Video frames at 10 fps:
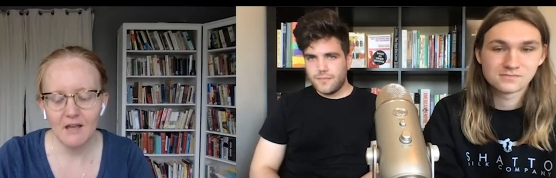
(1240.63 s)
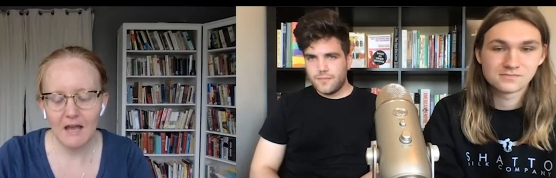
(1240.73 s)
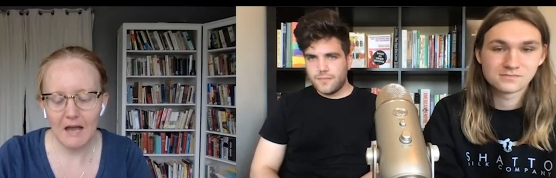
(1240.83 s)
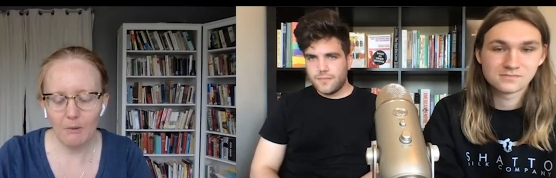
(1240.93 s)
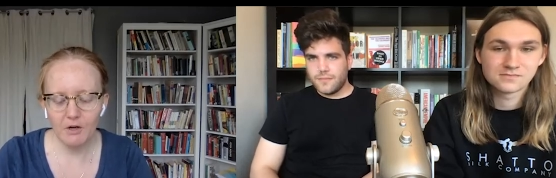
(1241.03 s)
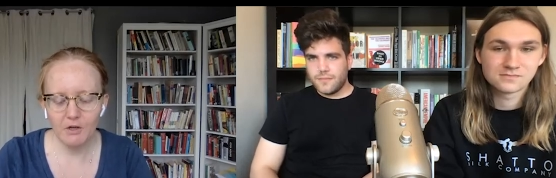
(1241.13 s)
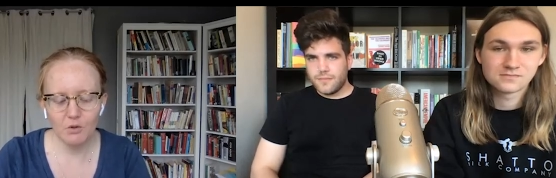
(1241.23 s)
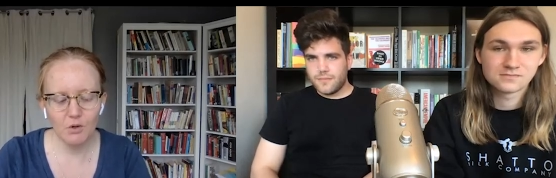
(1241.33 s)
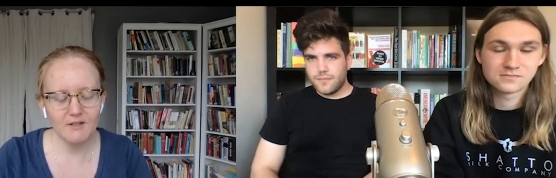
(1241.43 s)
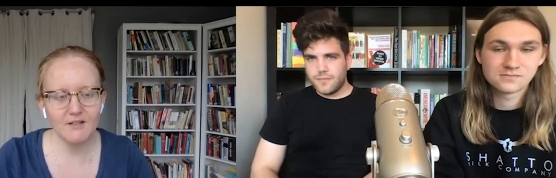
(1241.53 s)
Speaker 1: How are you
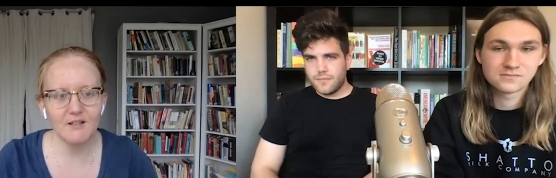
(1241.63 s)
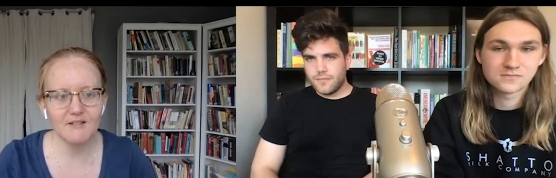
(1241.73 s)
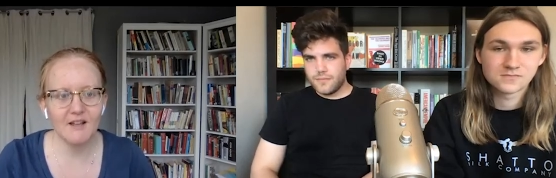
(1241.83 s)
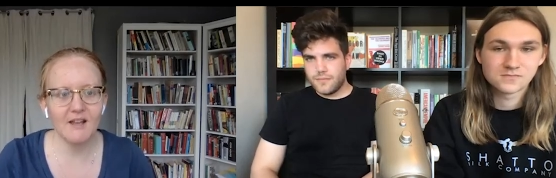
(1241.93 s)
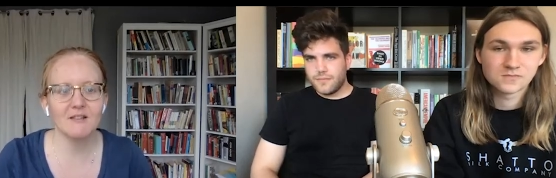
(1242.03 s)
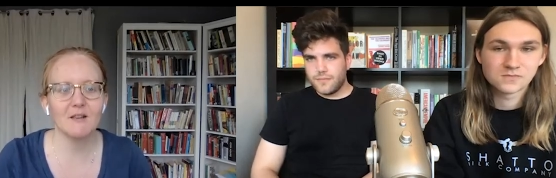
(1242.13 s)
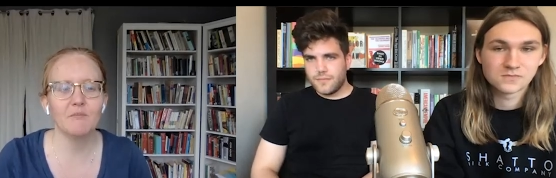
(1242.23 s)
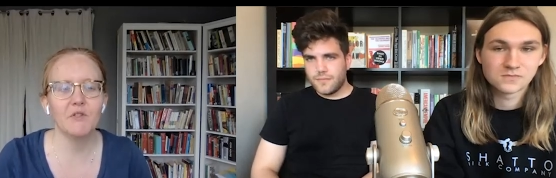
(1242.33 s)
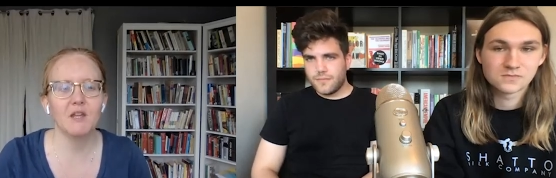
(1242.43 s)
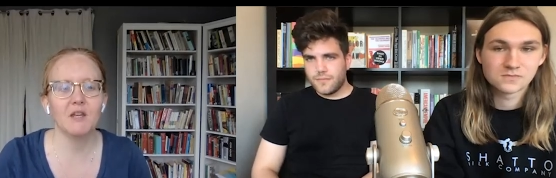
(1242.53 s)
going to design
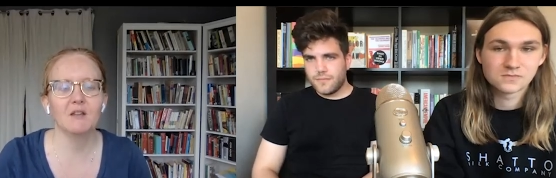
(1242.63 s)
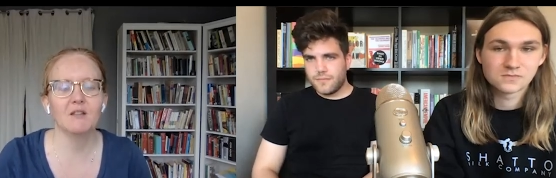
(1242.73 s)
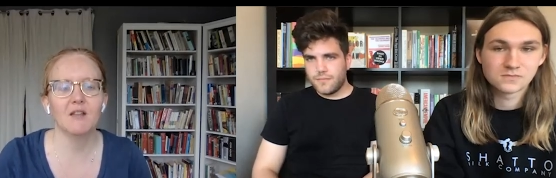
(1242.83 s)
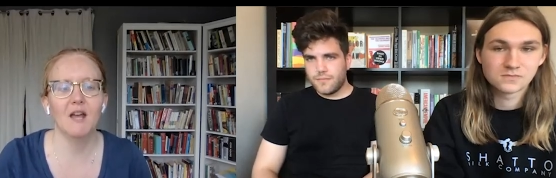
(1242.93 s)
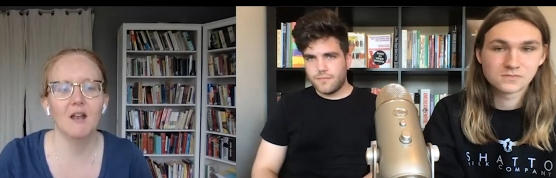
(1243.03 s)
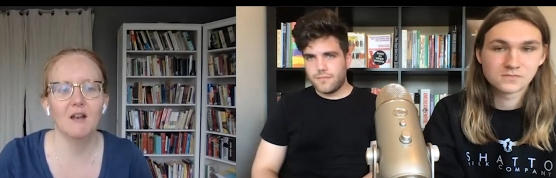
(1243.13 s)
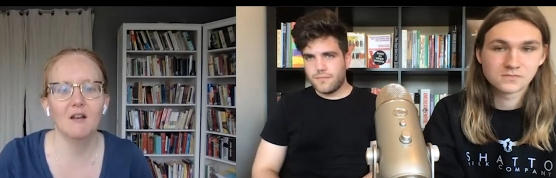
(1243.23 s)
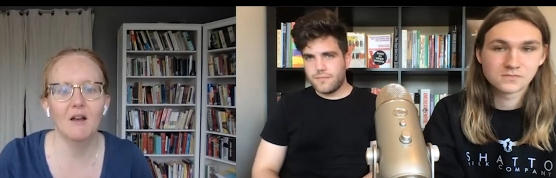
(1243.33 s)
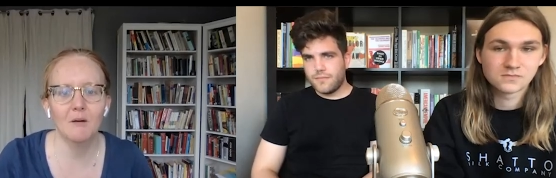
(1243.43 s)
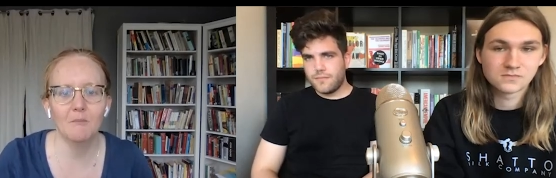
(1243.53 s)
something that
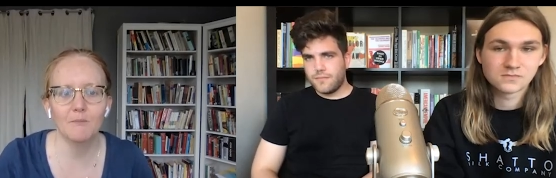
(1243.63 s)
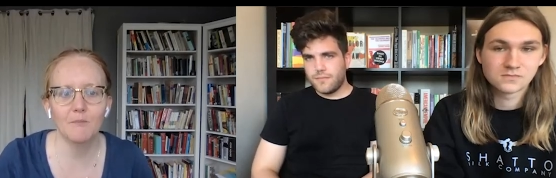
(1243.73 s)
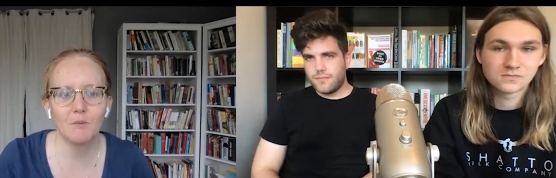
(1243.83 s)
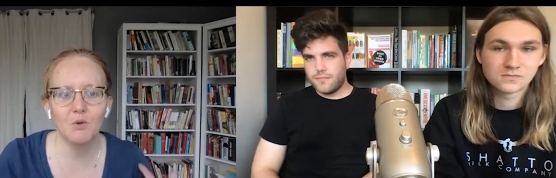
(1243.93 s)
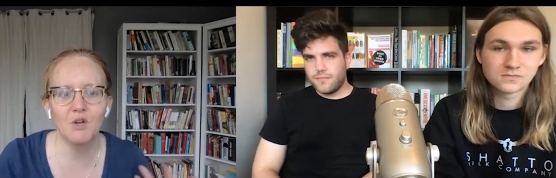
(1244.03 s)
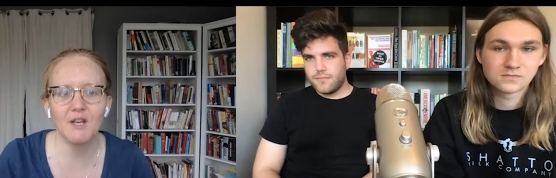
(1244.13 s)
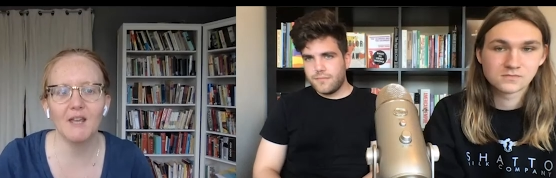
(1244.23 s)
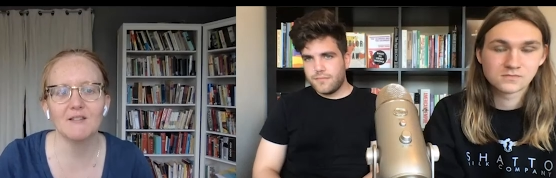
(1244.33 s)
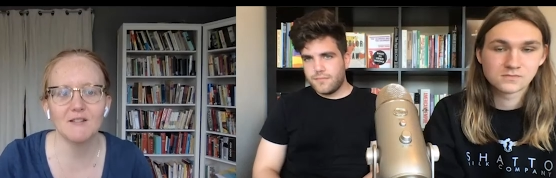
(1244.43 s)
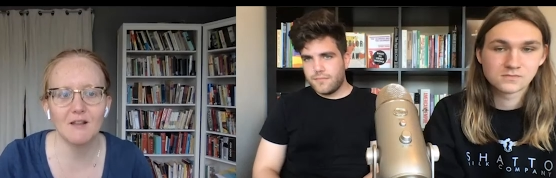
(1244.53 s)
um,
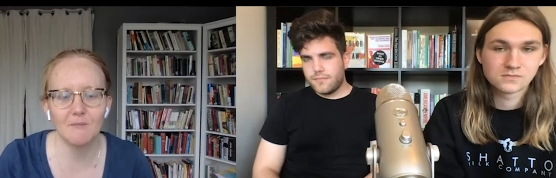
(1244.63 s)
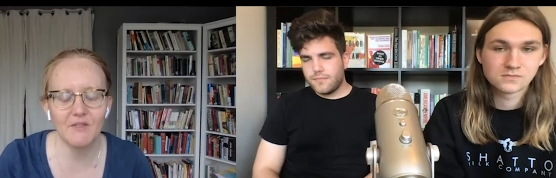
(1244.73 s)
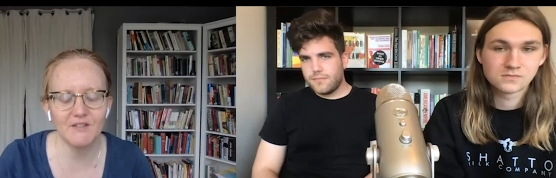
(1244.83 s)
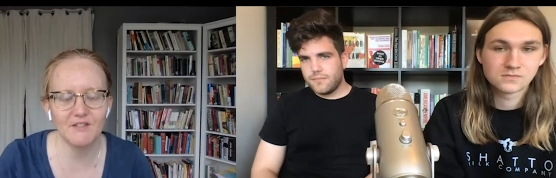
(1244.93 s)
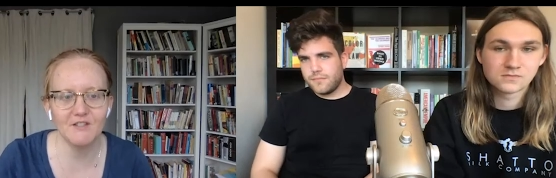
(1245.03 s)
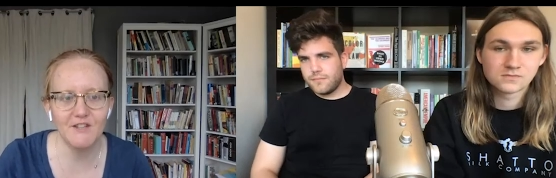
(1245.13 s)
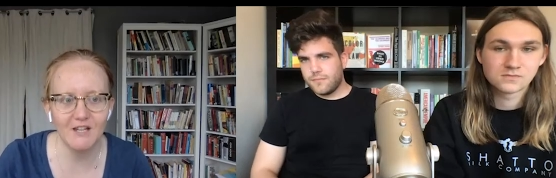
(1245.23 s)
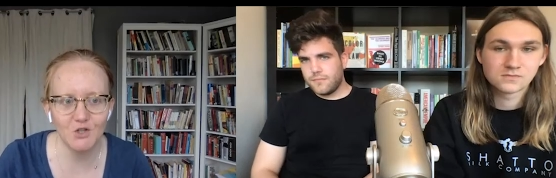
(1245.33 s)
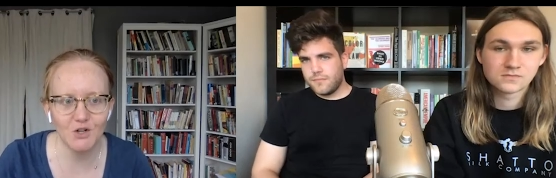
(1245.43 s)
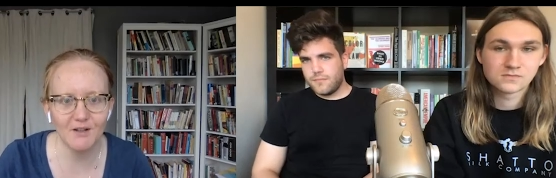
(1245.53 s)
communicates to them that this is
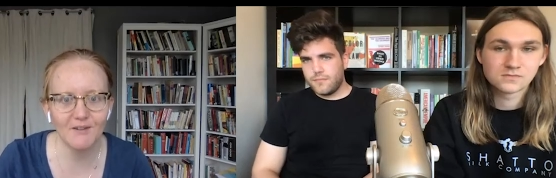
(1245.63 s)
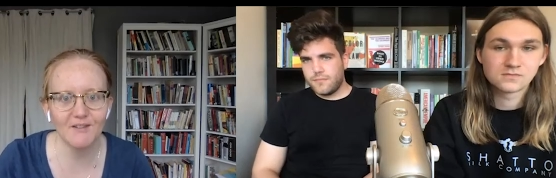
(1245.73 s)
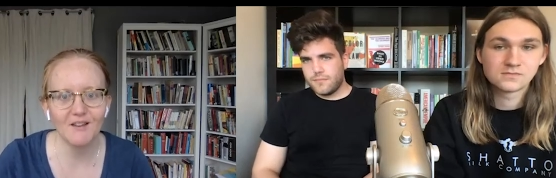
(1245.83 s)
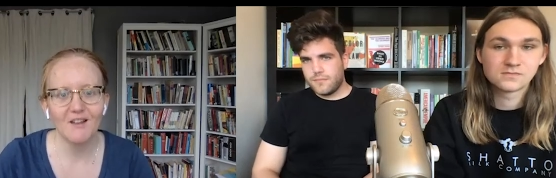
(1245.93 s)
dangerous?